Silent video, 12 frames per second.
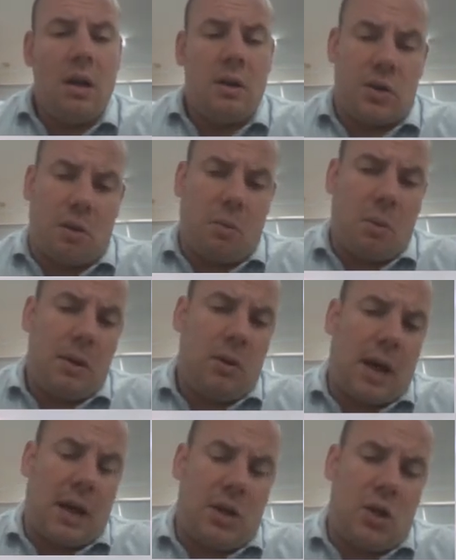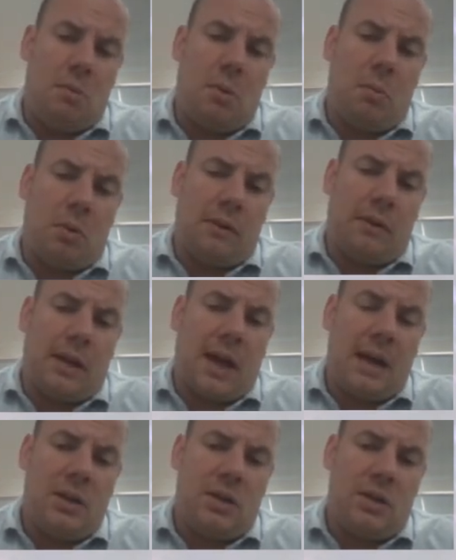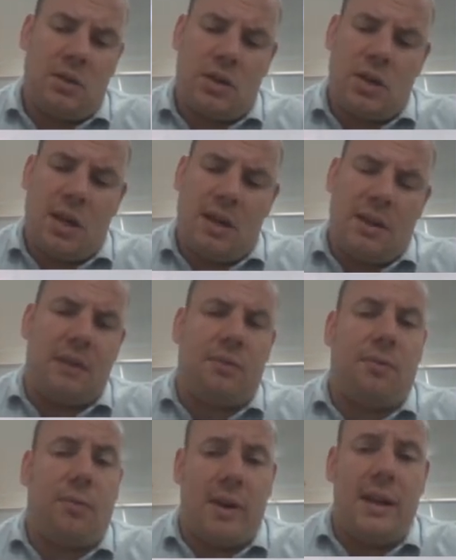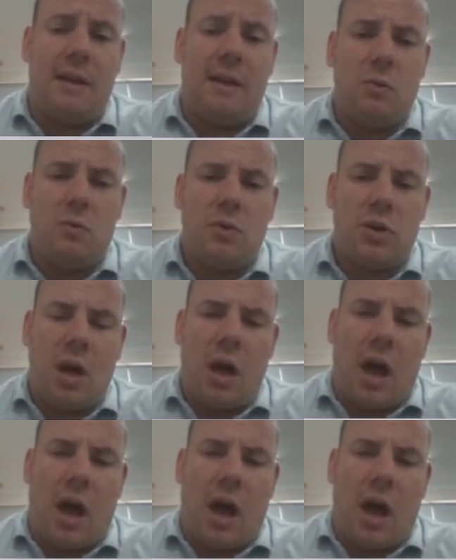So when we look at human modifications, there's three levels: